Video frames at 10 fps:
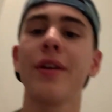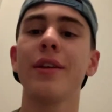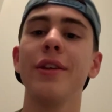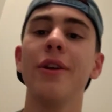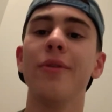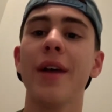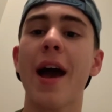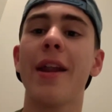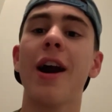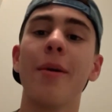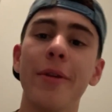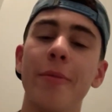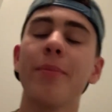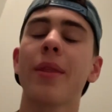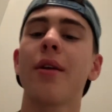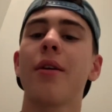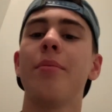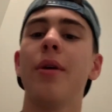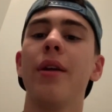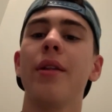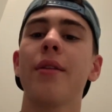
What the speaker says: ad hominem, but